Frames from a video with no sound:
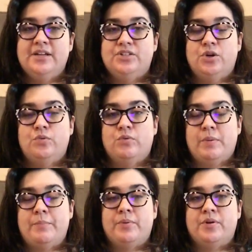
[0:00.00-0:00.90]
don't
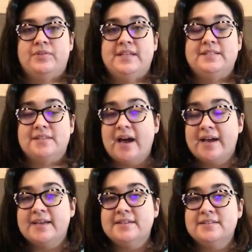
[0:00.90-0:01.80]
remember the
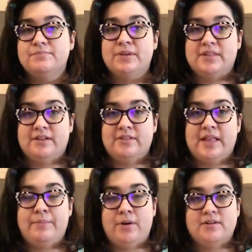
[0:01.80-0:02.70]
size, but they're the
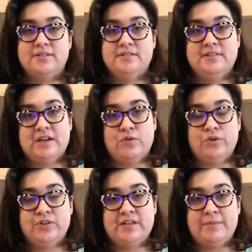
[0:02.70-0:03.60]
light boxes that go
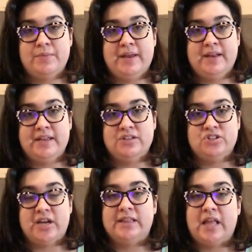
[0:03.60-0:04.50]
under the diamond painting and
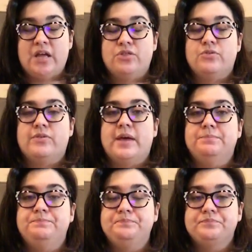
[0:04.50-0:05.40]
shine light through
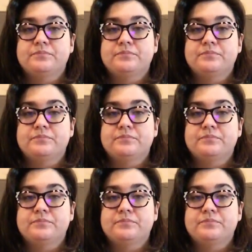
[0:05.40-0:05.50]
them.